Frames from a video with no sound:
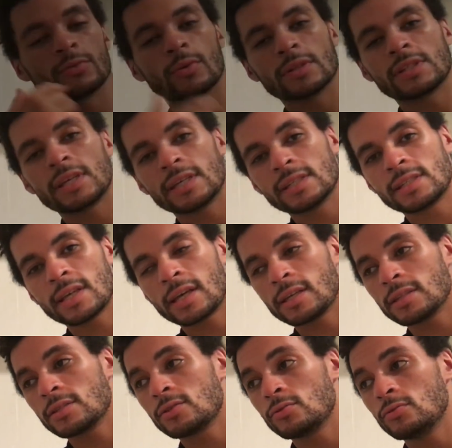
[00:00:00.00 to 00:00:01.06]
just want to take a
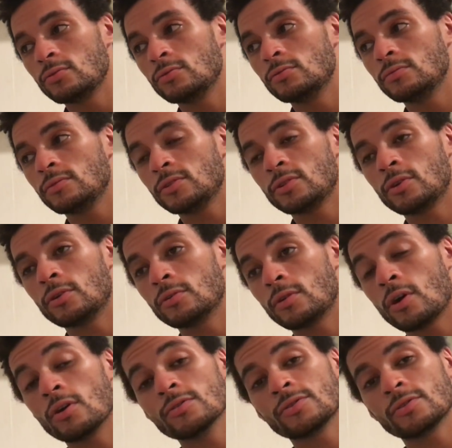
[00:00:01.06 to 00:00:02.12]
second to, you know,
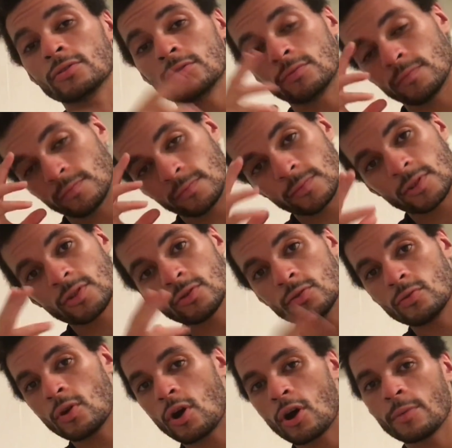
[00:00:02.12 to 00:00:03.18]
also
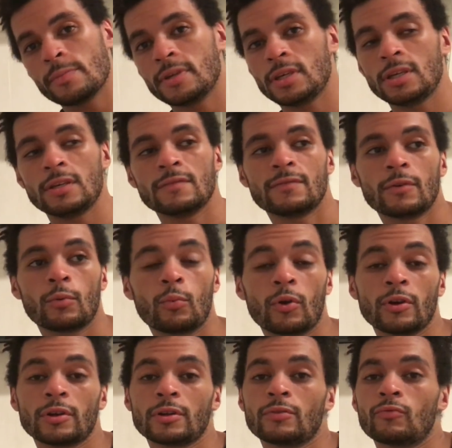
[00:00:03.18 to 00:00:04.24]
salute R.B.E. for
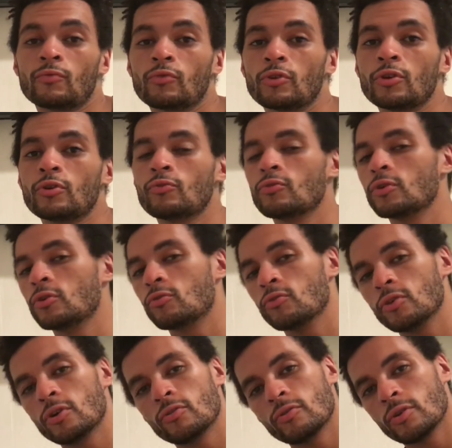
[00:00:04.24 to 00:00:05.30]
working
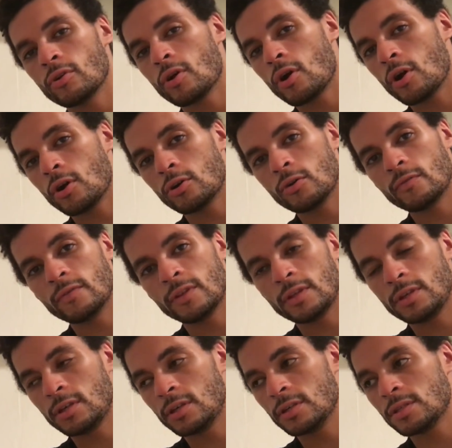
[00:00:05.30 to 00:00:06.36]
real hard over the
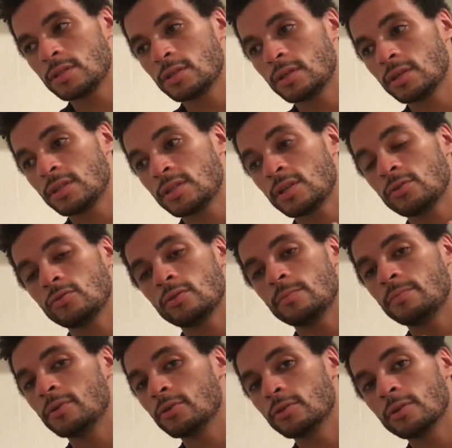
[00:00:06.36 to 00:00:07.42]
years to continue to
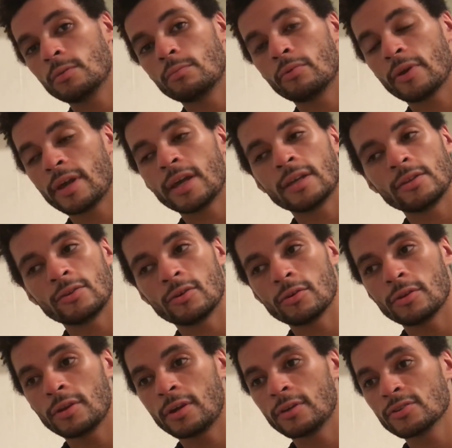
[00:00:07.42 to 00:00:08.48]
build their brand. You
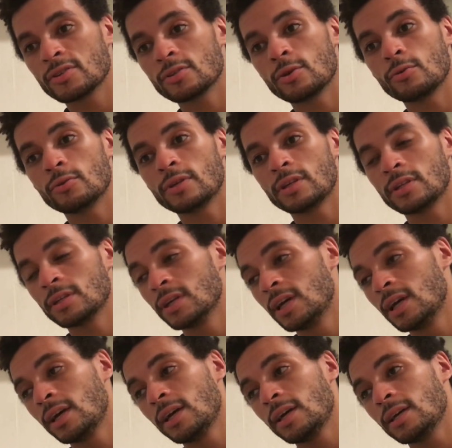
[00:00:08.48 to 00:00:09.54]
know, their slogan
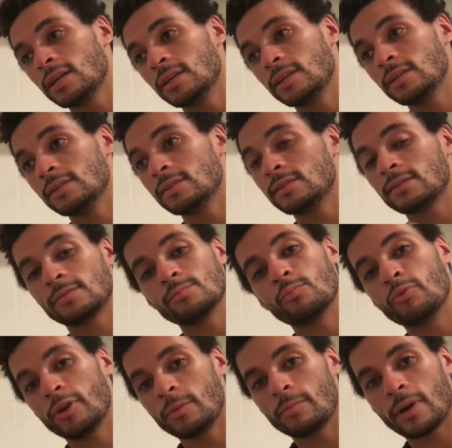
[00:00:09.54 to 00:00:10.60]
is
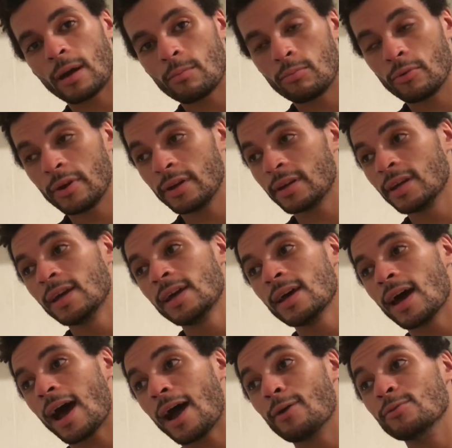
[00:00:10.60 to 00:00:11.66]
brick by brick.
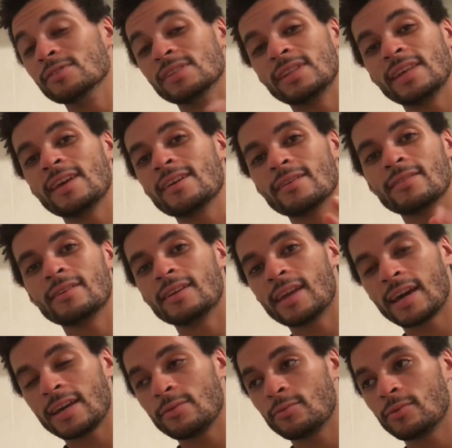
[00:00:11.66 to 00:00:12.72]
I was there the
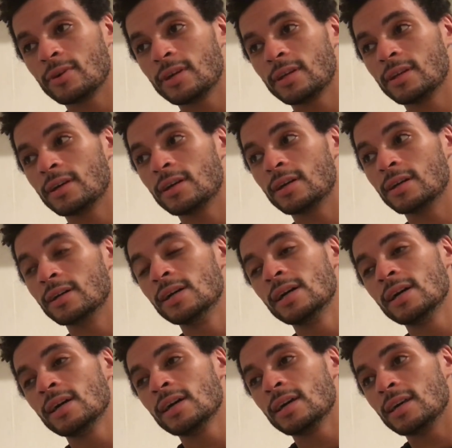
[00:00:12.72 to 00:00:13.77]
night when
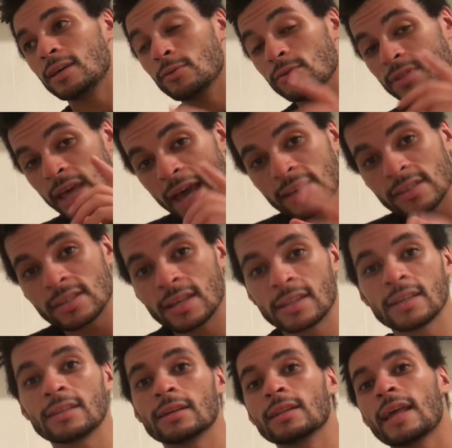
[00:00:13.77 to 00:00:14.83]
it was actually, I
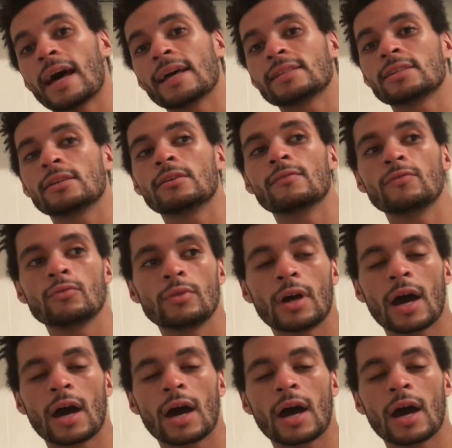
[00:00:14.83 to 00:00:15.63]
think, the last interview